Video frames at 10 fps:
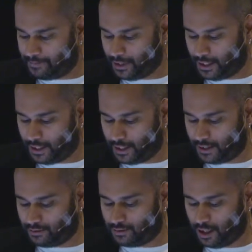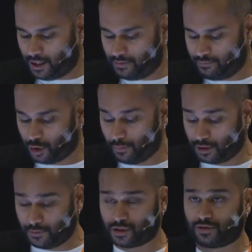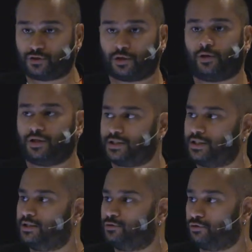and Global Commission of Drug Policy.